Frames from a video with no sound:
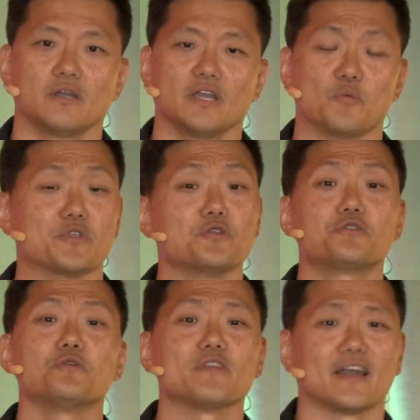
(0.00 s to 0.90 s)
And when you
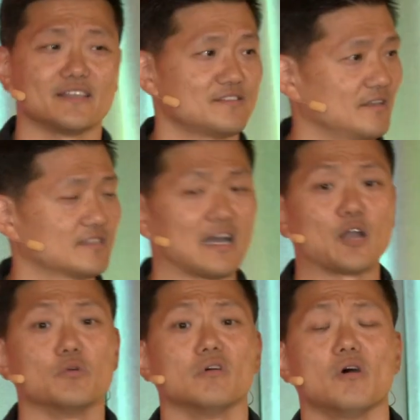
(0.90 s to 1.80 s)
do that, he says, I
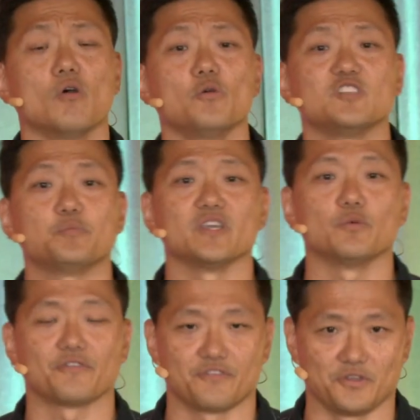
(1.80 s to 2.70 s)
will always be
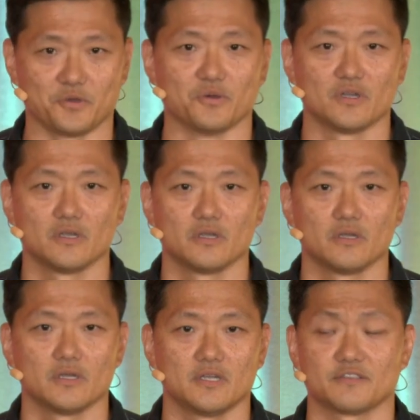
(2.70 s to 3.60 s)
with you
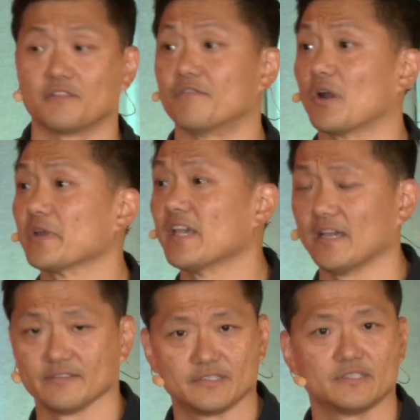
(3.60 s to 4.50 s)
to the very
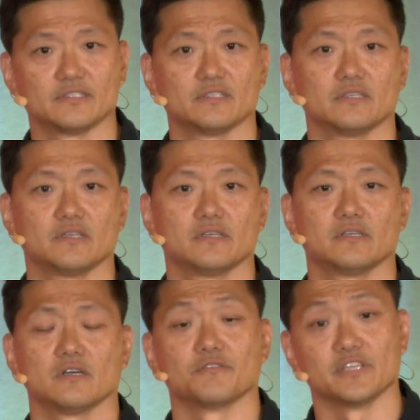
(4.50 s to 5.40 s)
end
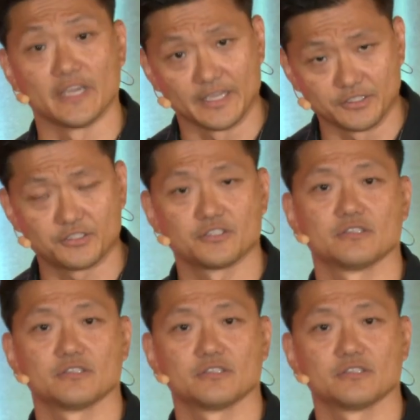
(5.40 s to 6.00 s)
of the age.